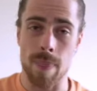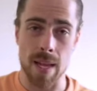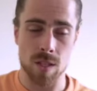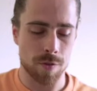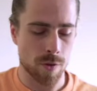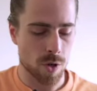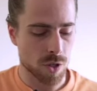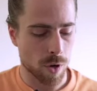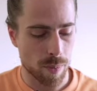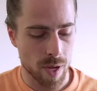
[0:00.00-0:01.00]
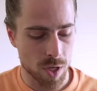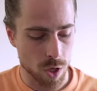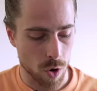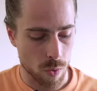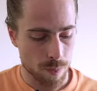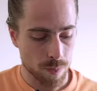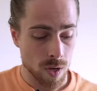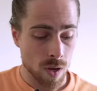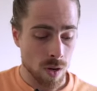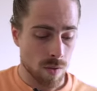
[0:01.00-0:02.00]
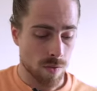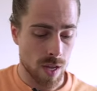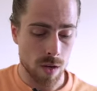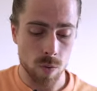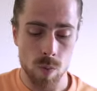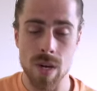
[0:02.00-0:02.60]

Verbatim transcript: That's the first arpeggio. Then